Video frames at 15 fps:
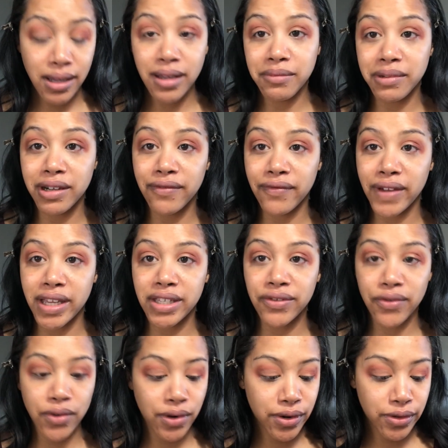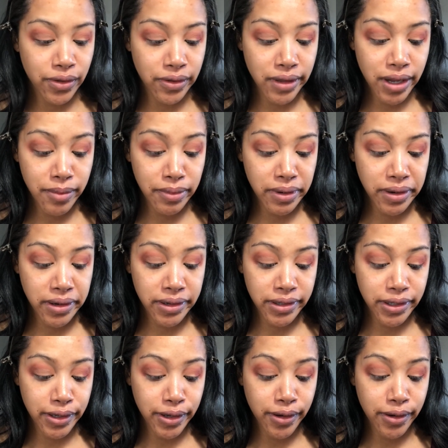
I'm gonna fast forward through that part, so